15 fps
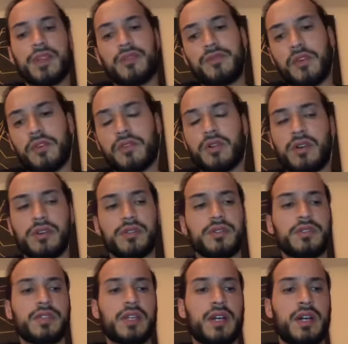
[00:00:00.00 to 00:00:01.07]
Phone
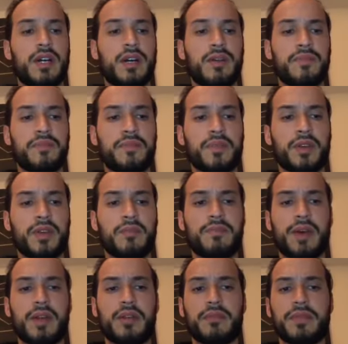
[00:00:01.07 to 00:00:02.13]
calls are
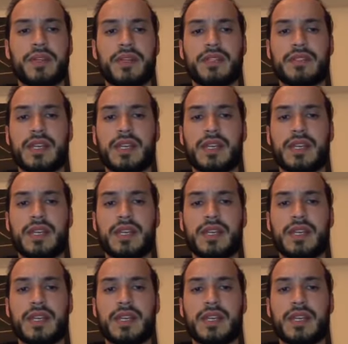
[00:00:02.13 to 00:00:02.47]
better because